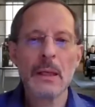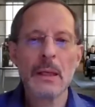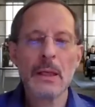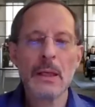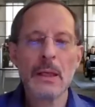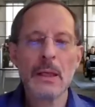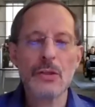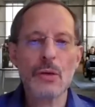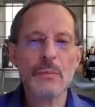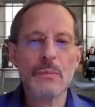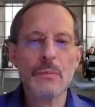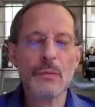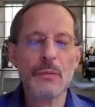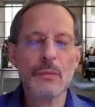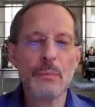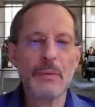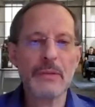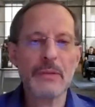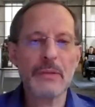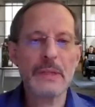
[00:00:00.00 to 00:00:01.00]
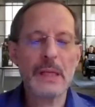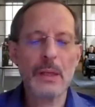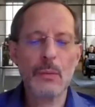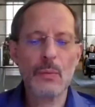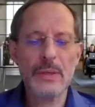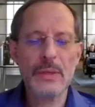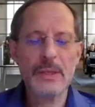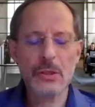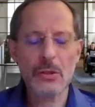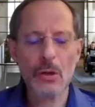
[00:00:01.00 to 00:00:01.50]
in terms of pivoting.
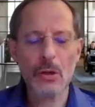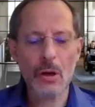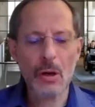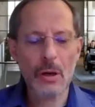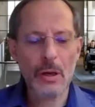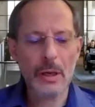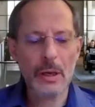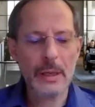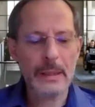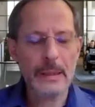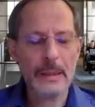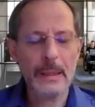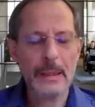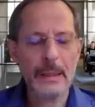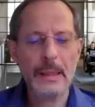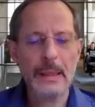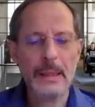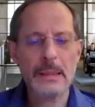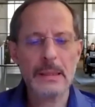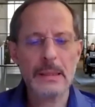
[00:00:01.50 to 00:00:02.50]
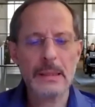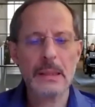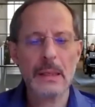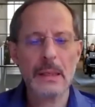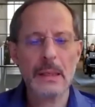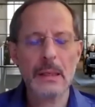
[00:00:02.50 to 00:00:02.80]
We started this